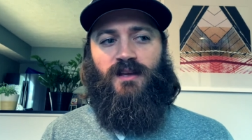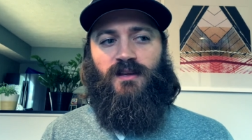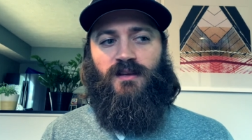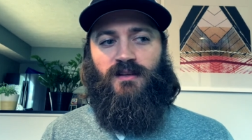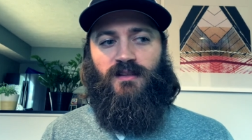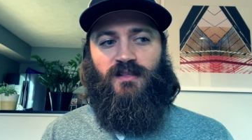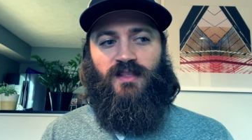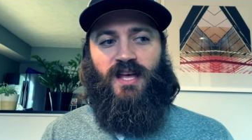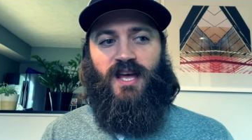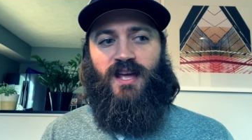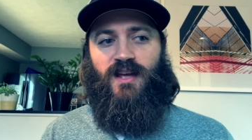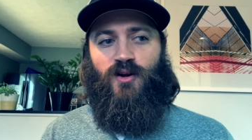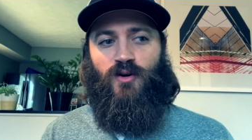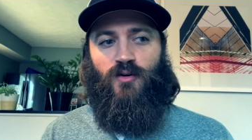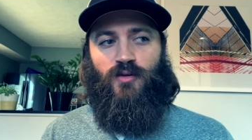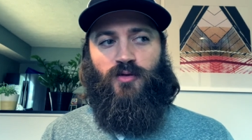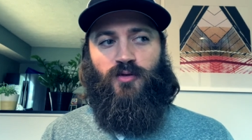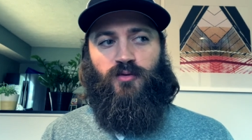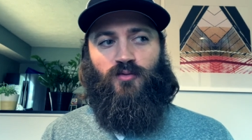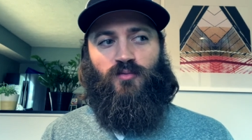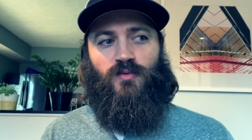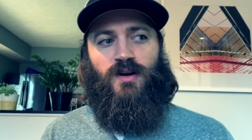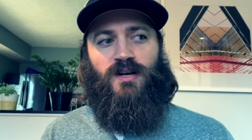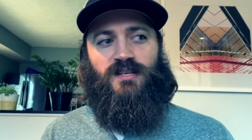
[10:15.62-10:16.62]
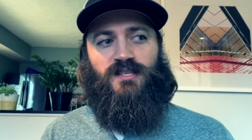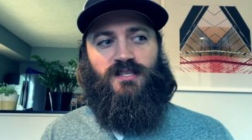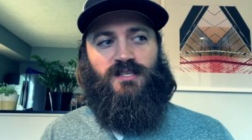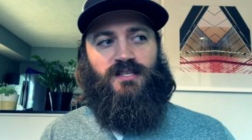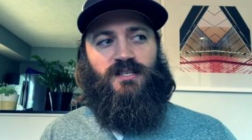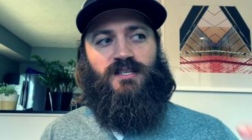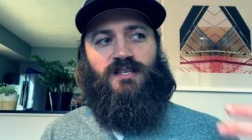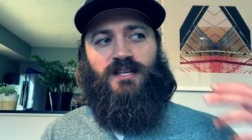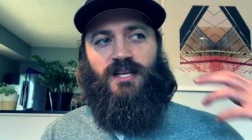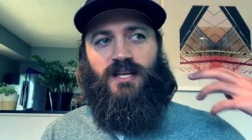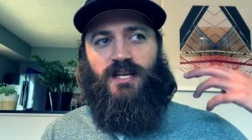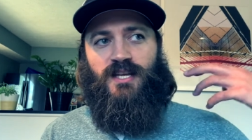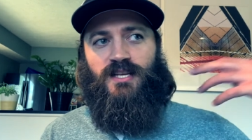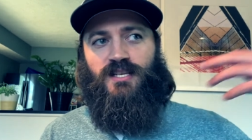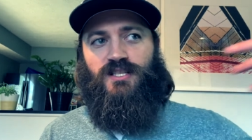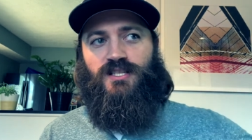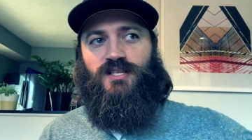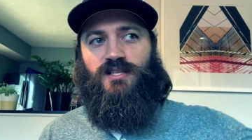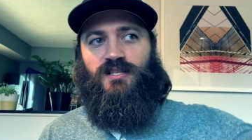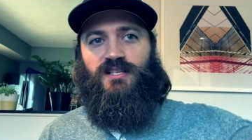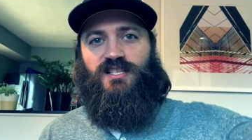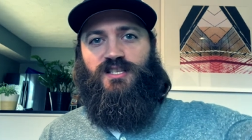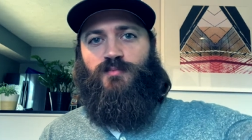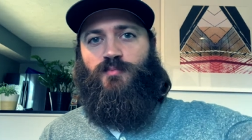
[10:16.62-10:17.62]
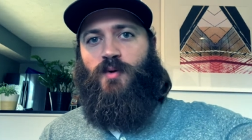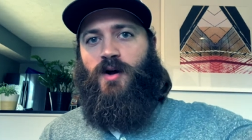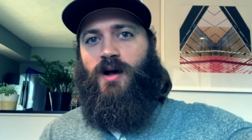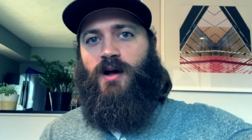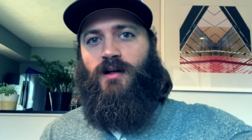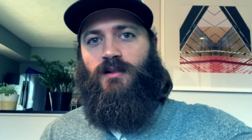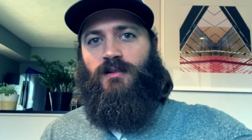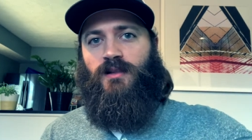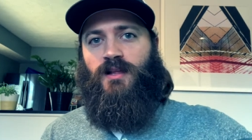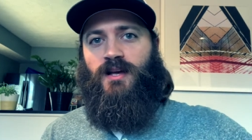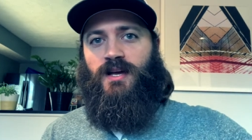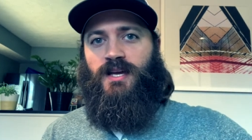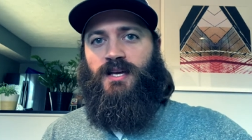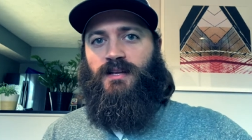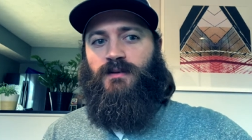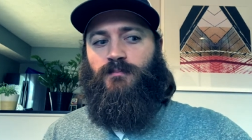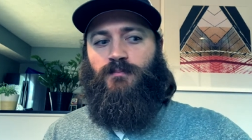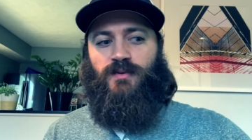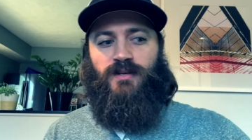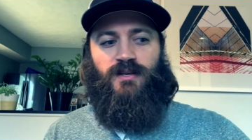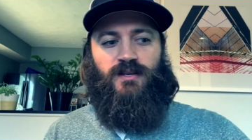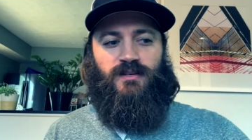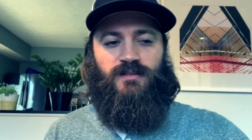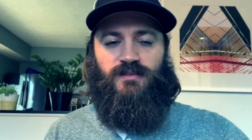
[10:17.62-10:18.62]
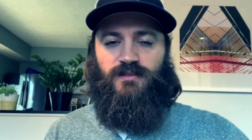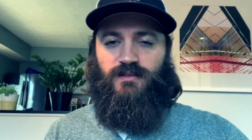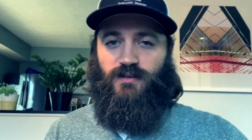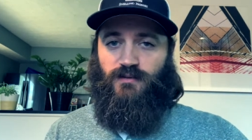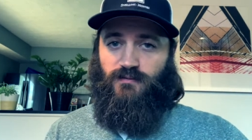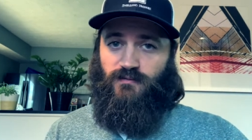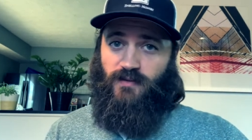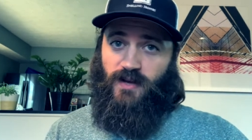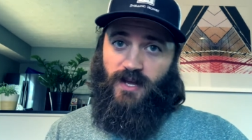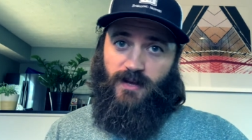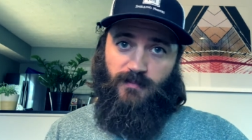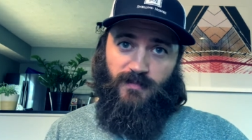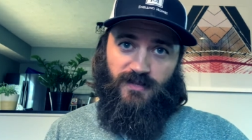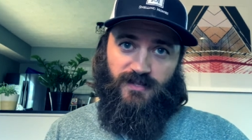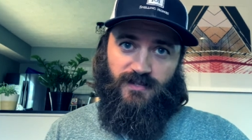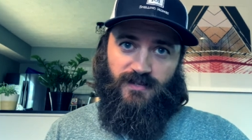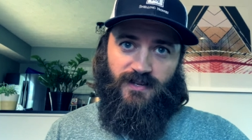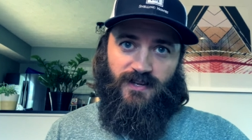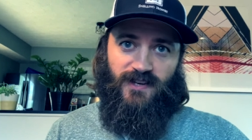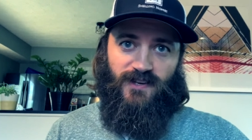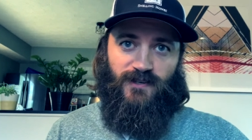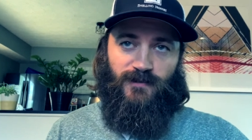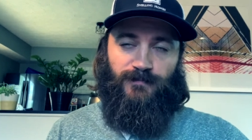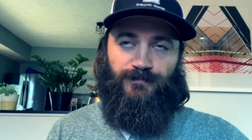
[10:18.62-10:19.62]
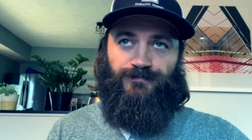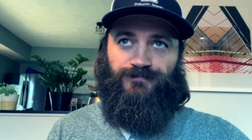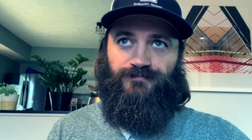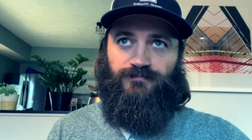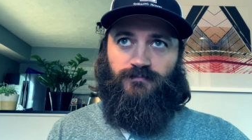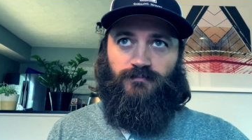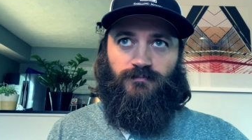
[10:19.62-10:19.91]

they are thrusted into the spotlight because they're famous now.